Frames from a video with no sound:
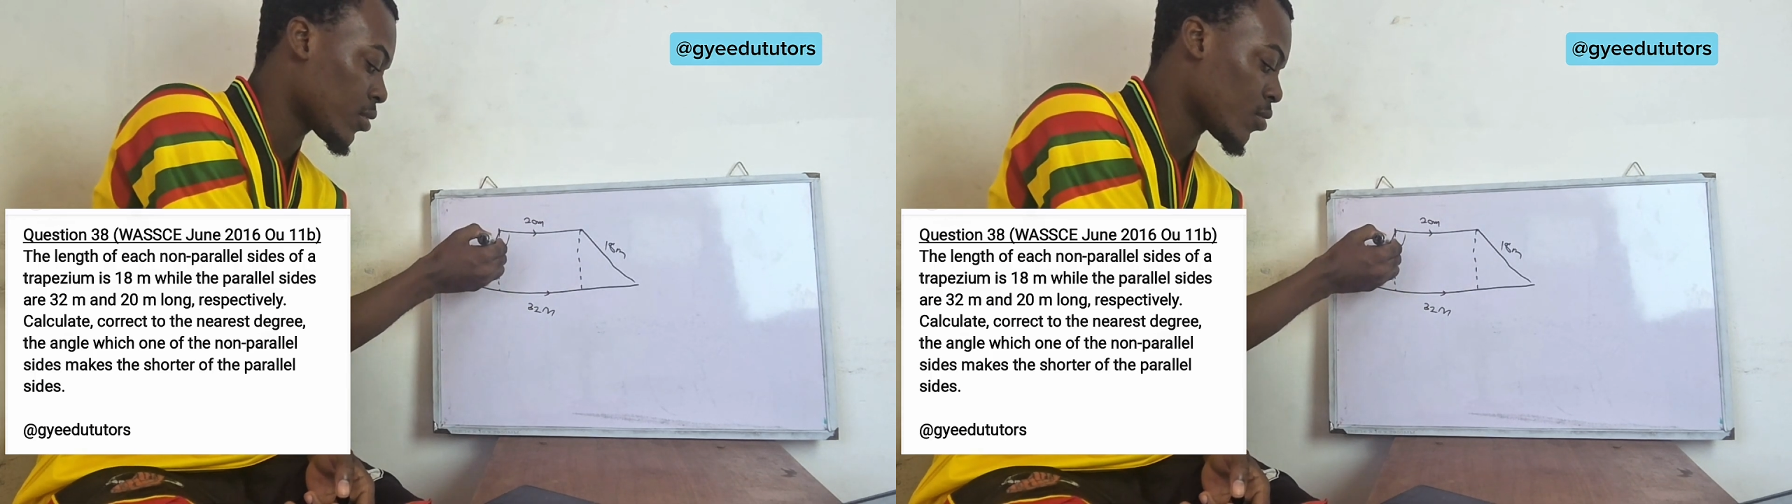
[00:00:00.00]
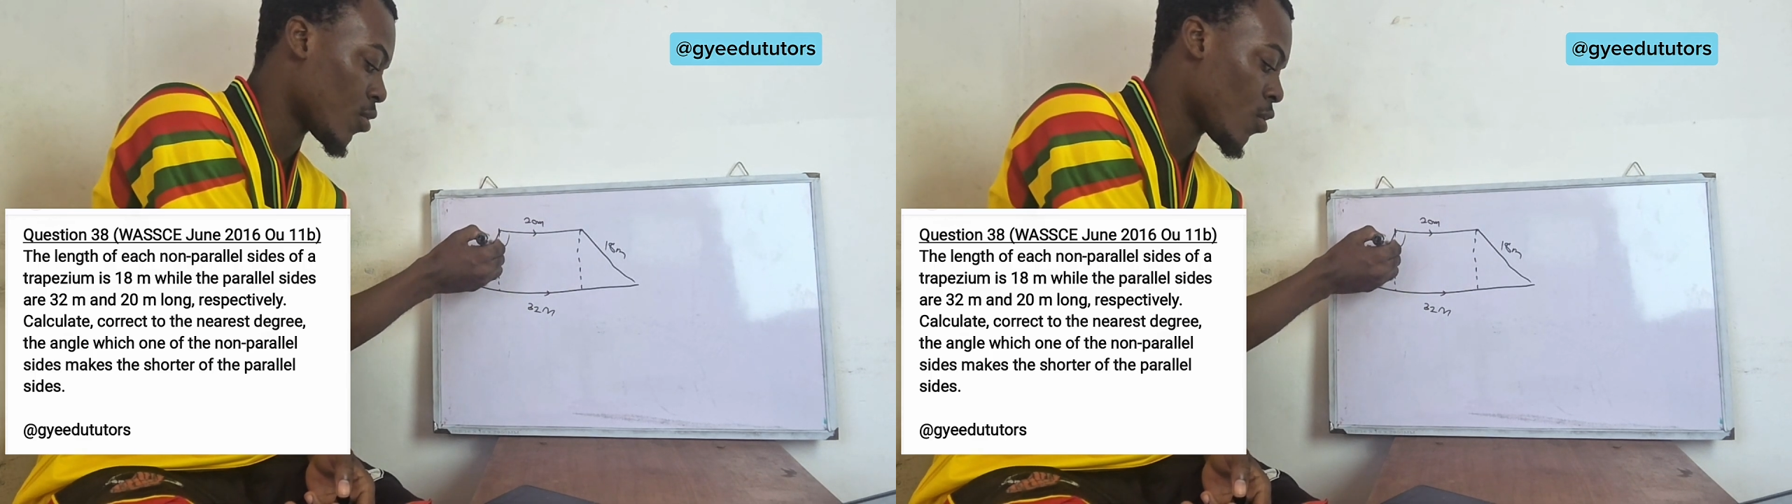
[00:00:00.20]

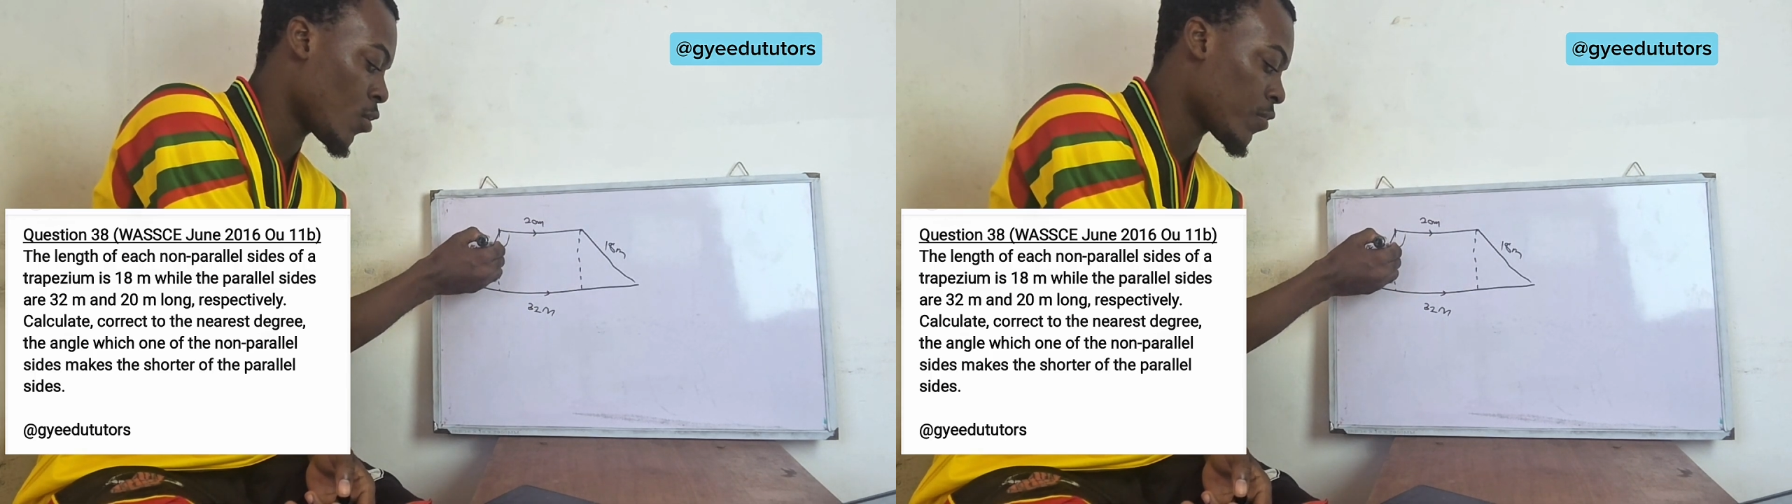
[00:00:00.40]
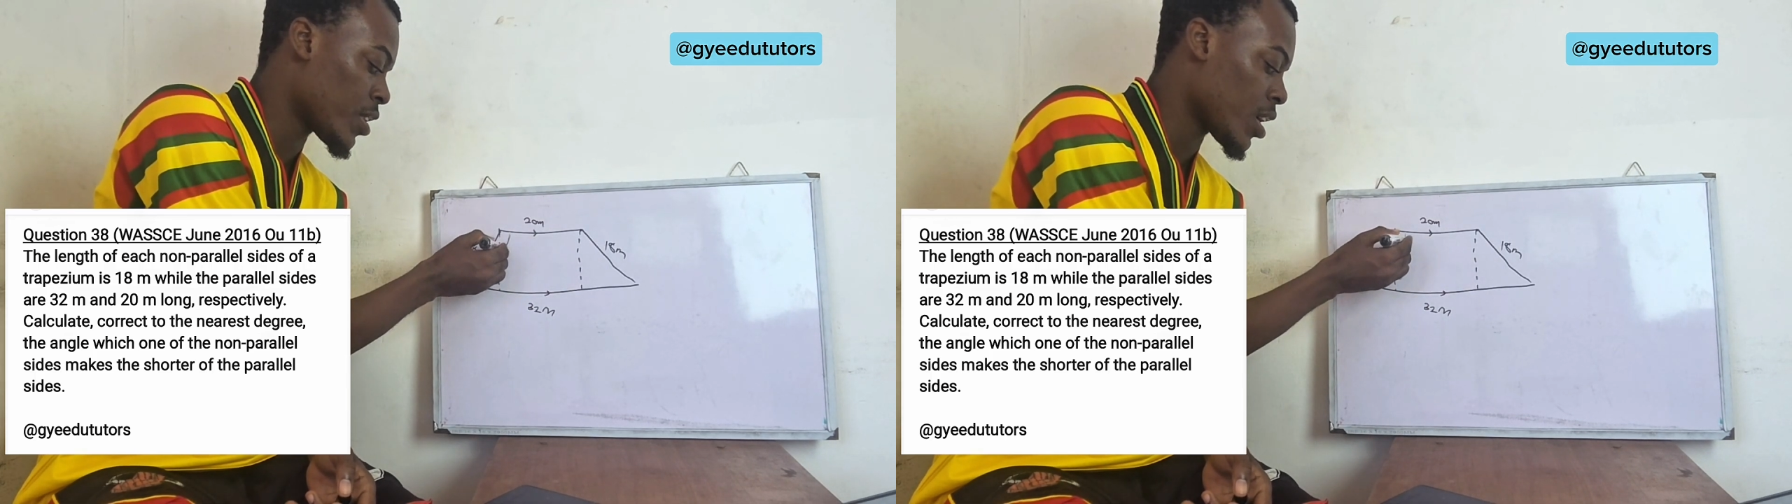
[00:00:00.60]
So
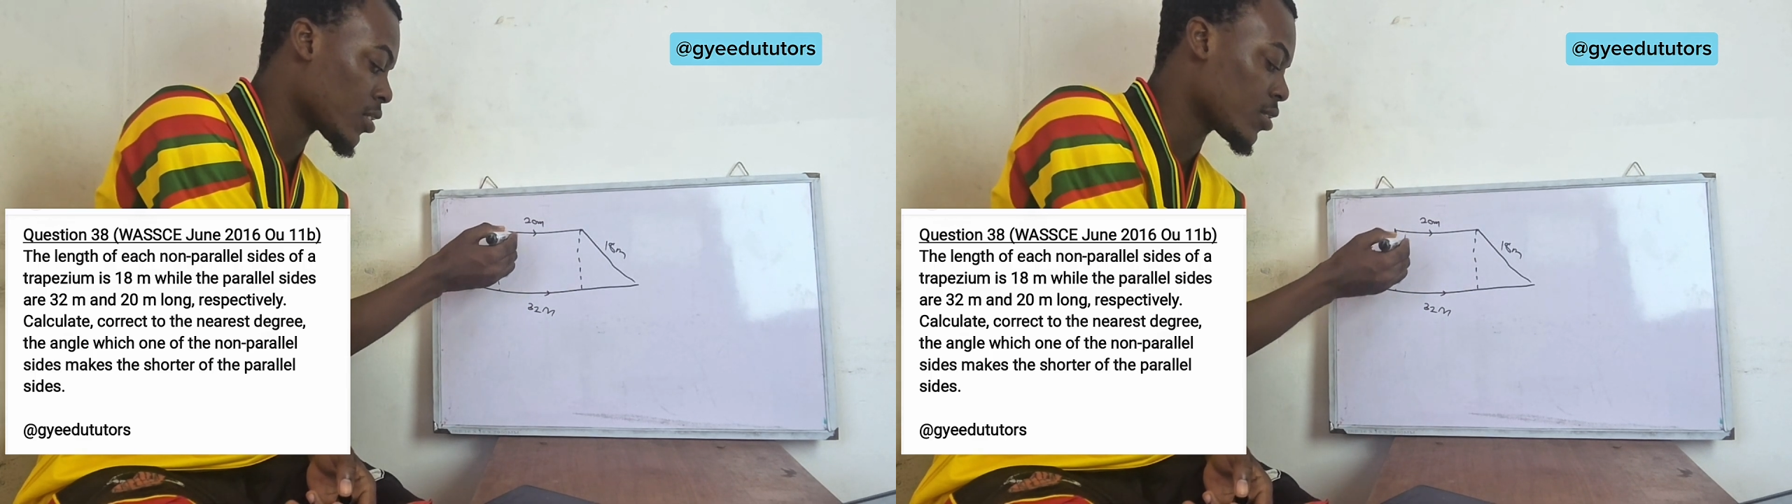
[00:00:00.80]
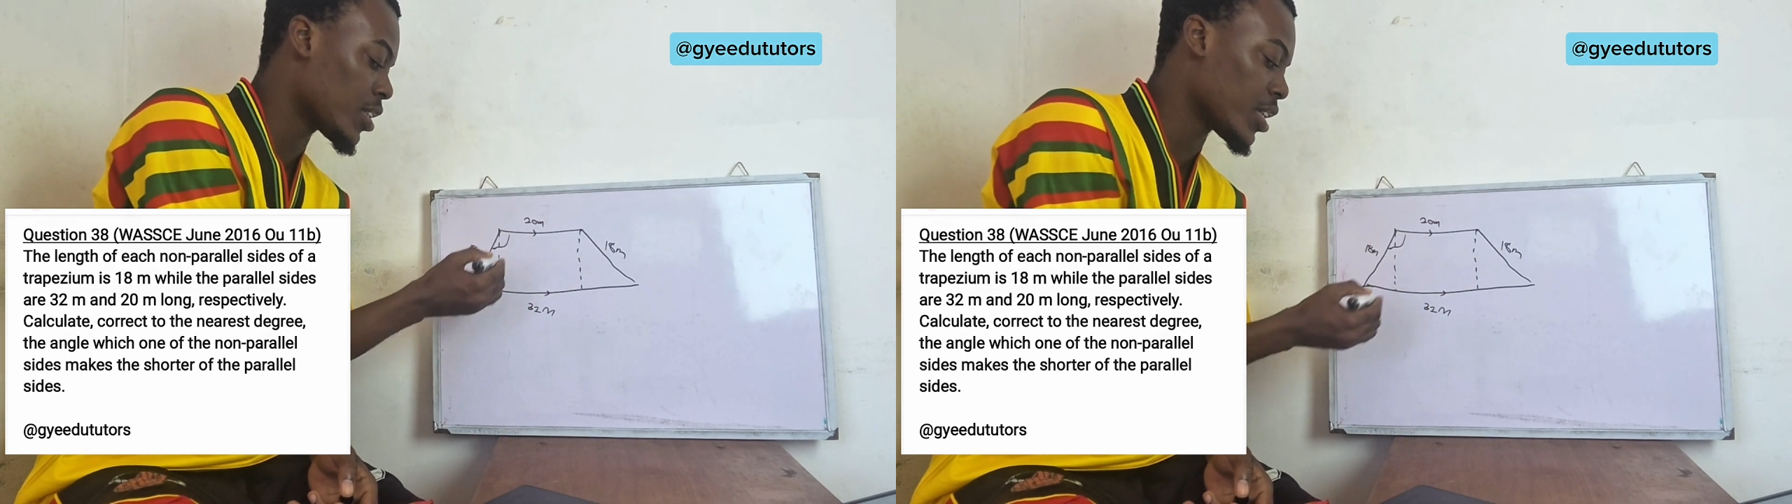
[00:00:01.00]
all of the
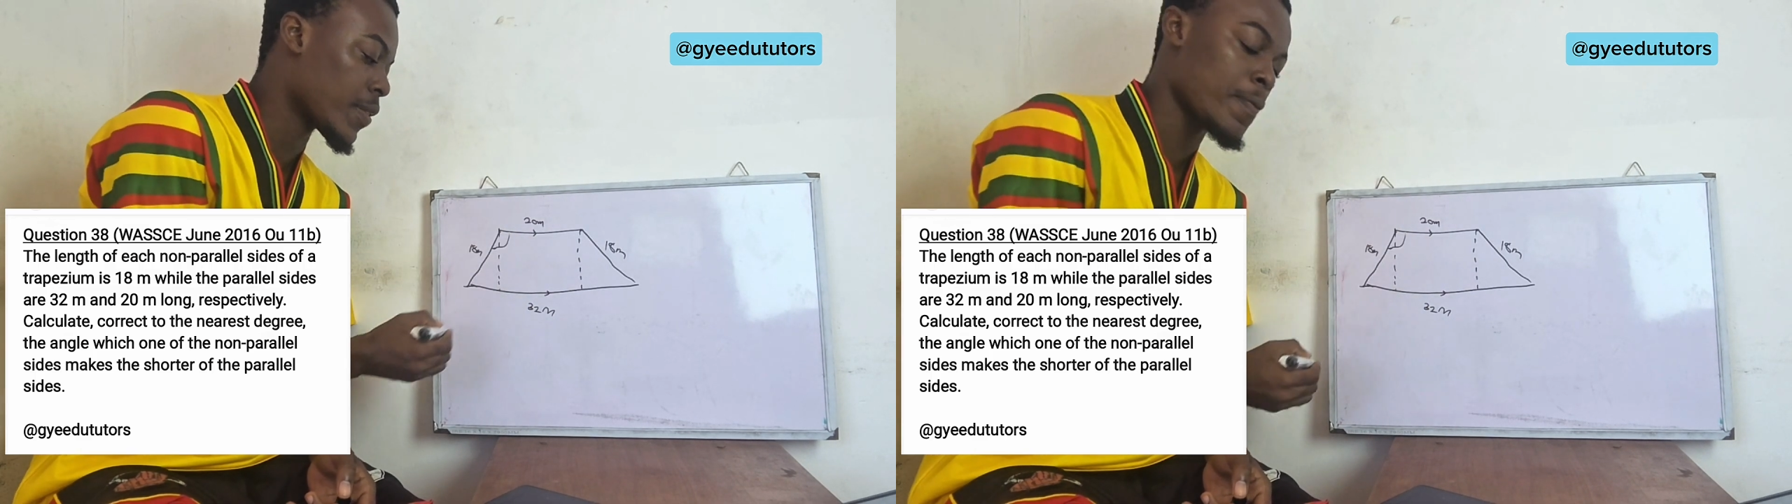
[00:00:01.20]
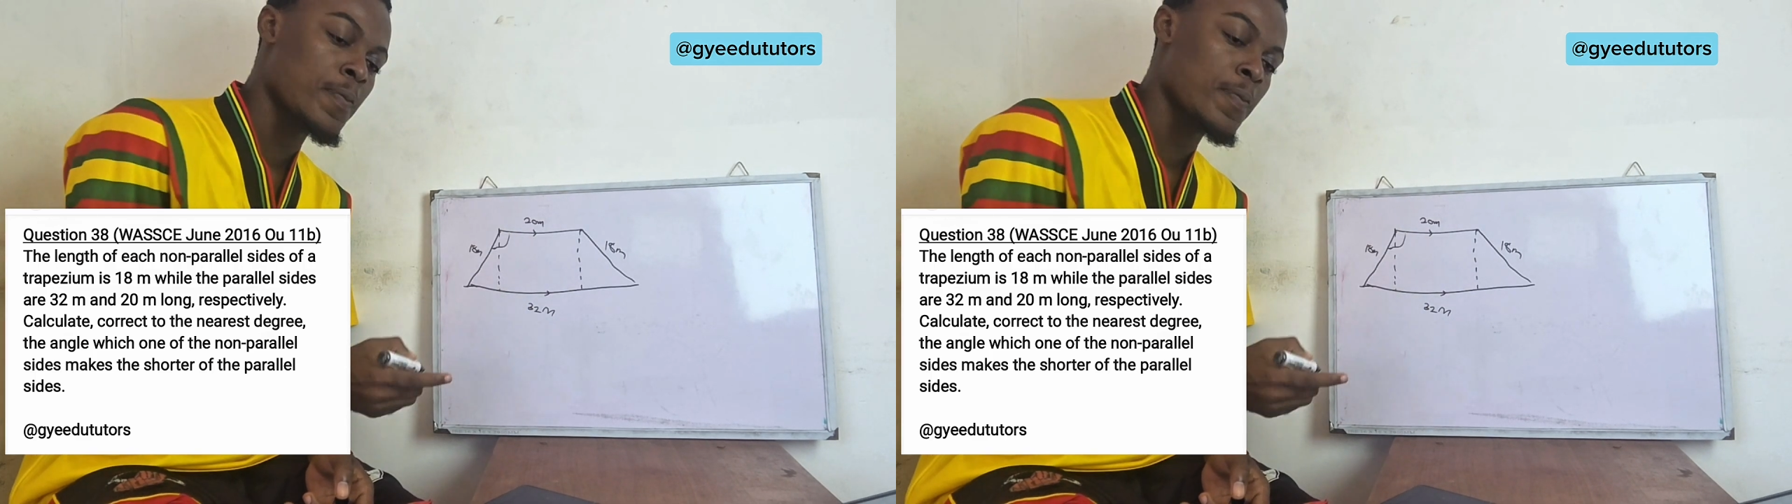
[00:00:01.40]
angle here.